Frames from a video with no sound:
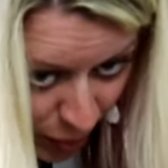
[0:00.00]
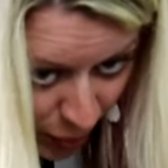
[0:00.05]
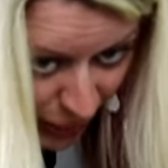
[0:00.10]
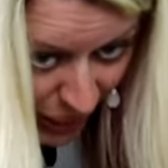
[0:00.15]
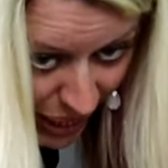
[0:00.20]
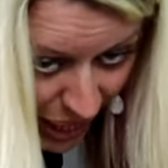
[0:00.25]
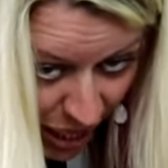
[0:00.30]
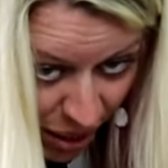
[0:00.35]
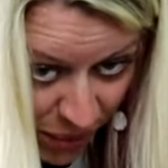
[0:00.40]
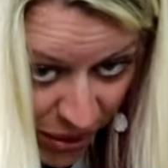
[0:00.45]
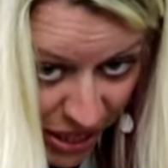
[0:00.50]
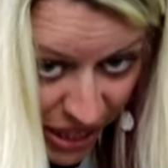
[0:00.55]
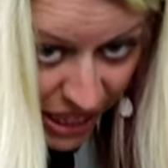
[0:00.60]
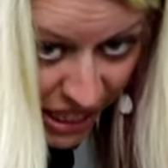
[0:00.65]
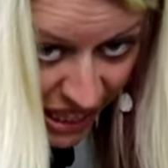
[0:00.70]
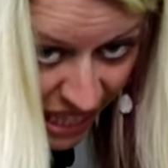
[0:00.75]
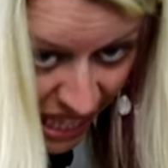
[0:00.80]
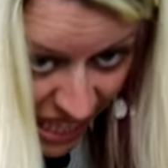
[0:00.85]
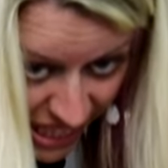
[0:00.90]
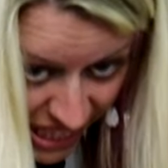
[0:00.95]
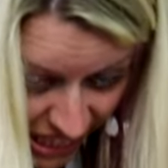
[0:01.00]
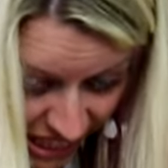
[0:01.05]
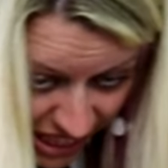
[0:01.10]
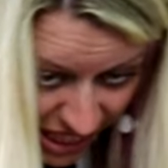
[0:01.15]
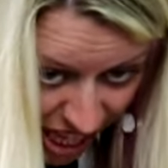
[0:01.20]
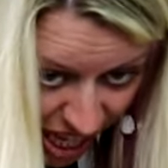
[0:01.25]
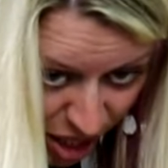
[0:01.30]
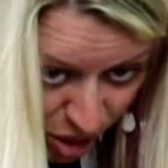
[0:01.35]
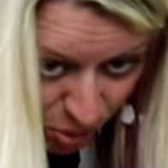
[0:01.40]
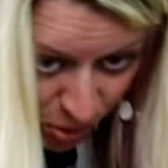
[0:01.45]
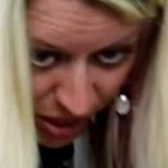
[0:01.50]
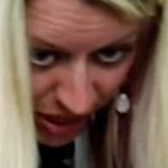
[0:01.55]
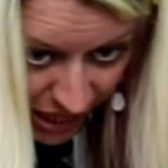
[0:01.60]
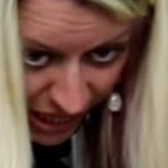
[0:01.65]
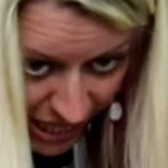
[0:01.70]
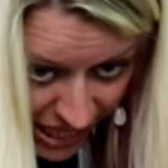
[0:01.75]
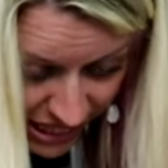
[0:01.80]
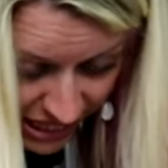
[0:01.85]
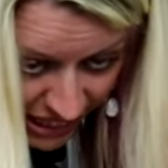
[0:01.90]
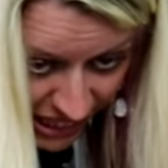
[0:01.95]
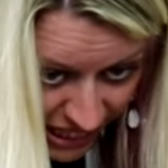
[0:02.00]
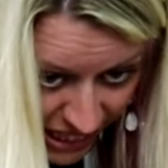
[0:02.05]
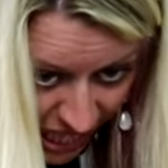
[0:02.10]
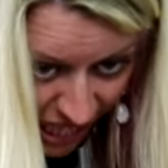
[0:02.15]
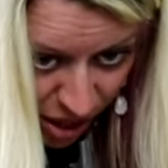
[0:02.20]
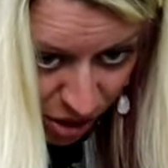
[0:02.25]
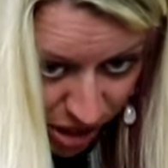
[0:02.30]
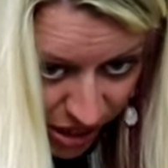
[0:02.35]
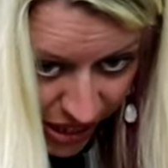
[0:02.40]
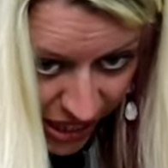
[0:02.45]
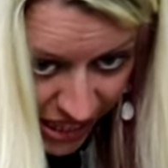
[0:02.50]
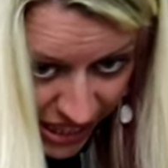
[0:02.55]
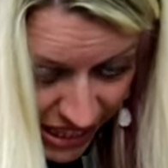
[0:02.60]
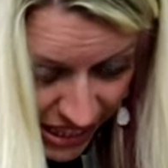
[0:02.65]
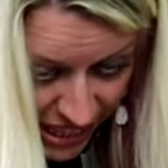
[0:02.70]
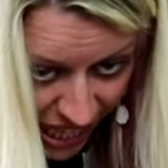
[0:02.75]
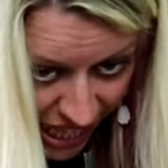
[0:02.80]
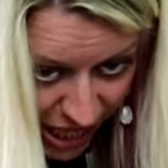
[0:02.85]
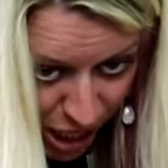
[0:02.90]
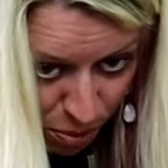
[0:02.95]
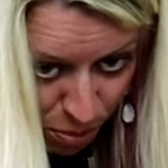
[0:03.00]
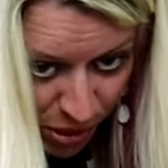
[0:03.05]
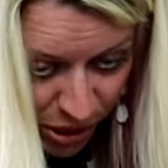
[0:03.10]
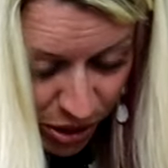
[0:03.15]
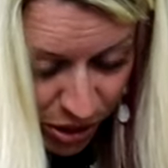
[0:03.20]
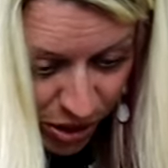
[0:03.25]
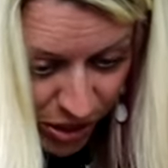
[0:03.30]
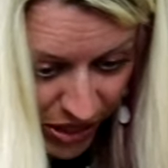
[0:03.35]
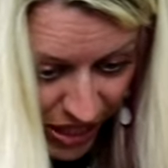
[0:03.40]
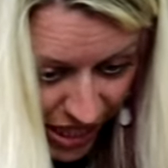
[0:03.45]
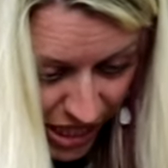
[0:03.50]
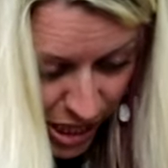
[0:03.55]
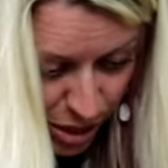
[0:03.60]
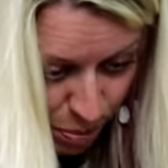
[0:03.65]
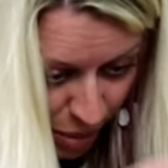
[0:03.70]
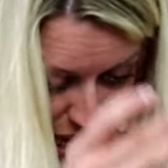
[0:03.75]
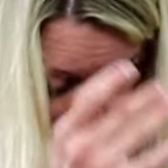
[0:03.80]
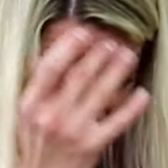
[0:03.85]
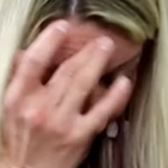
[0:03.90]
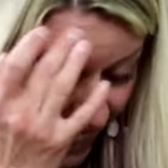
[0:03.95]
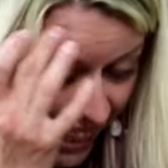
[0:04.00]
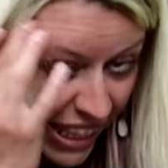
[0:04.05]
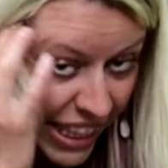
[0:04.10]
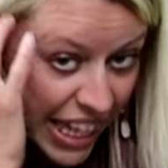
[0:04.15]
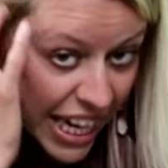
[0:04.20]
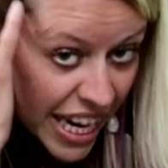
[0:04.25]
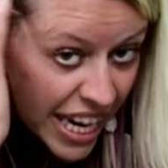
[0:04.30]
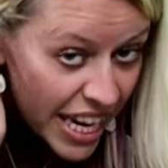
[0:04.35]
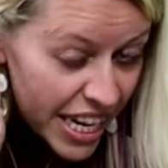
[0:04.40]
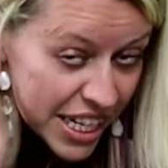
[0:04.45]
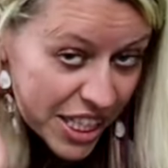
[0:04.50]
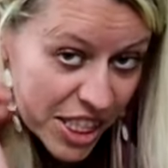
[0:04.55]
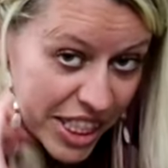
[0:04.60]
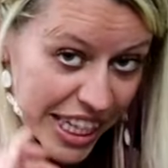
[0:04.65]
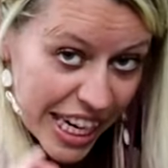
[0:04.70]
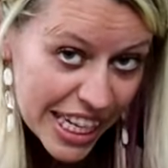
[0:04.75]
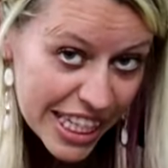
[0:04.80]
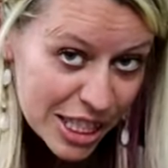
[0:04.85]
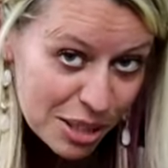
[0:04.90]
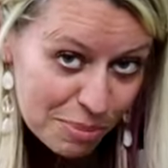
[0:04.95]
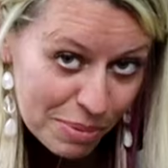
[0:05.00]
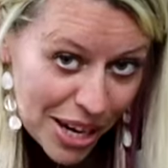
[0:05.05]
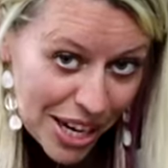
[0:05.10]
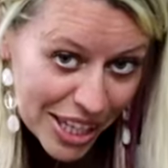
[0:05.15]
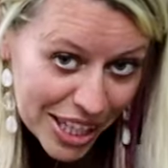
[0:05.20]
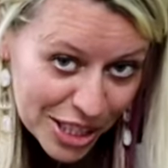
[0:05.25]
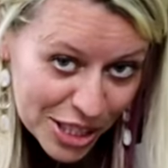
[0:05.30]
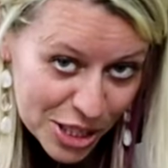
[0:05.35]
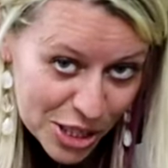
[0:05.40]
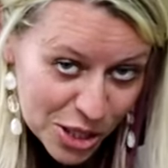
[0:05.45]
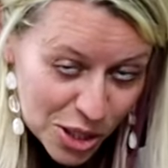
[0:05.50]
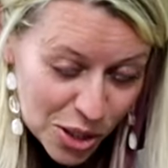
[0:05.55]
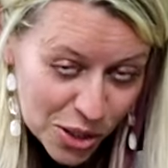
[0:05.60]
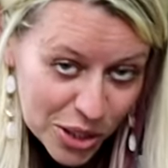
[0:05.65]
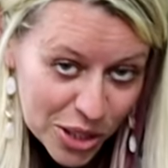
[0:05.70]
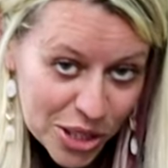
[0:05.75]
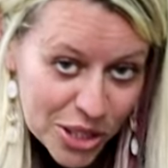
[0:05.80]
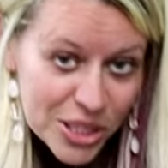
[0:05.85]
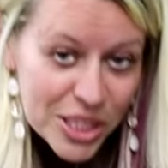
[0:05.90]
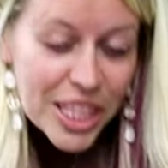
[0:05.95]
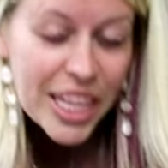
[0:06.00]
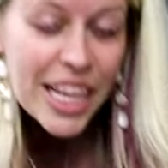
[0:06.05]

We have you seen that TikTok where the guy's laying down and they stand up and the girl's on his back and she ends up on his shoulders?